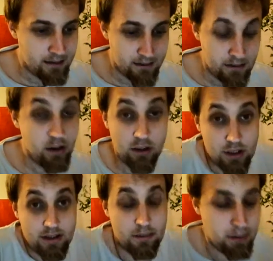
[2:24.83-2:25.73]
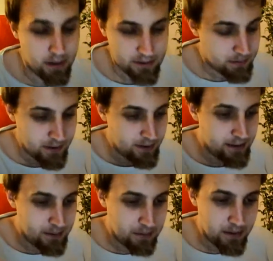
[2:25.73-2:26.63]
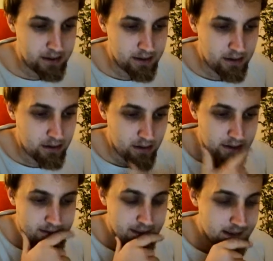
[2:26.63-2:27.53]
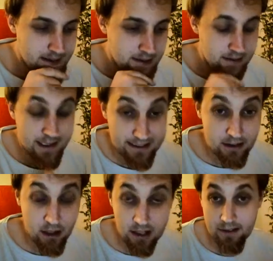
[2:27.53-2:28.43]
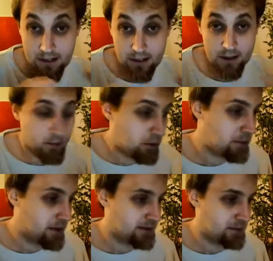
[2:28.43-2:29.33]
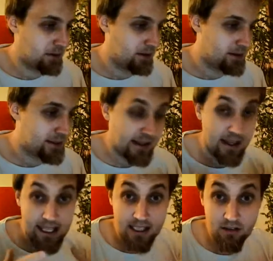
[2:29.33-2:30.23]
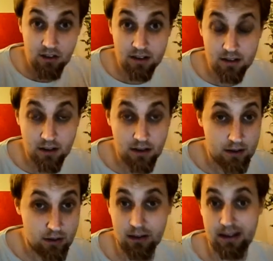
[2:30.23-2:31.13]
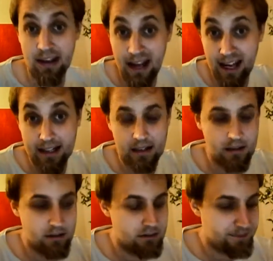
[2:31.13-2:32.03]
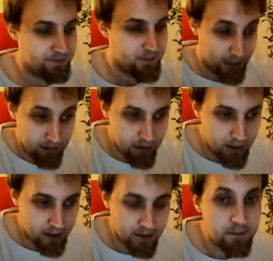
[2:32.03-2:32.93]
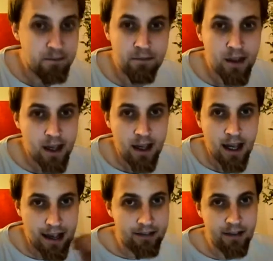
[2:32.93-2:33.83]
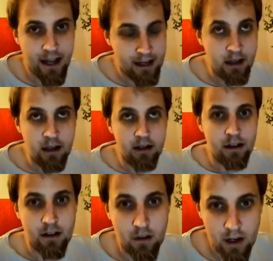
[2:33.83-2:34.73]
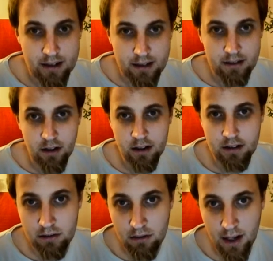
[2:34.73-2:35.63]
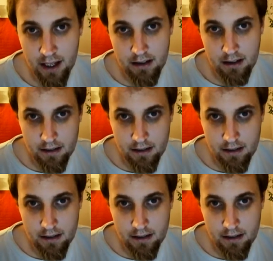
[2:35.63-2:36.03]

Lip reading: not just a possibility, but, you know, it's not even a small possibility that Israel's going to attack Iran, and that the US is going to write